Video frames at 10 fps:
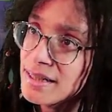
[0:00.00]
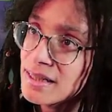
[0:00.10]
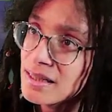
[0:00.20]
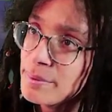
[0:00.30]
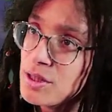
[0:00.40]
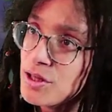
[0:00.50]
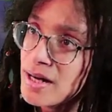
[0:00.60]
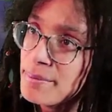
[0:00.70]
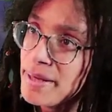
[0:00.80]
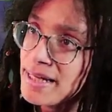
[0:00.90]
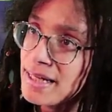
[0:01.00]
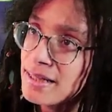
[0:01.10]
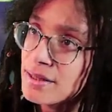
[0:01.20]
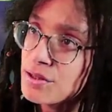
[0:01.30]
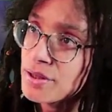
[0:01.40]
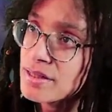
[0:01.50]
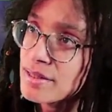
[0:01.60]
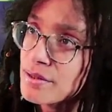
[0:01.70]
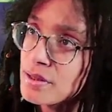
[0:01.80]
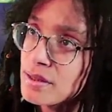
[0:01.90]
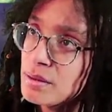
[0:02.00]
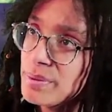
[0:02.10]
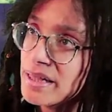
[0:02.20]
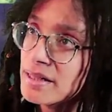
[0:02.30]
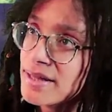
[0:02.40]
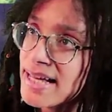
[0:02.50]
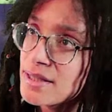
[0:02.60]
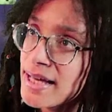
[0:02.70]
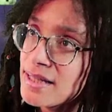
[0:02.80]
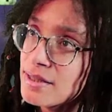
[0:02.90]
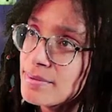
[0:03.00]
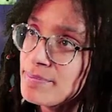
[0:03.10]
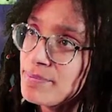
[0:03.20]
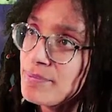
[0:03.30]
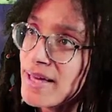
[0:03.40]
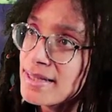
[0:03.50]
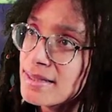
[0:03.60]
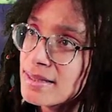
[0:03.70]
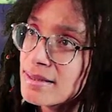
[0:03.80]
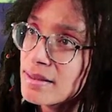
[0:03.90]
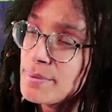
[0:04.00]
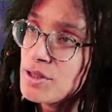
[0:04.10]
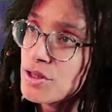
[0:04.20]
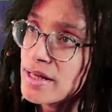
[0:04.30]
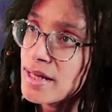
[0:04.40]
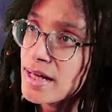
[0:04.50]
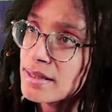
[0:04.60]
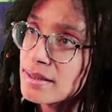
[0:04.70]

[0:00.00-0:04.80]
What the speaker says: Let me try making the trigger zone a little bigger. Let me try that.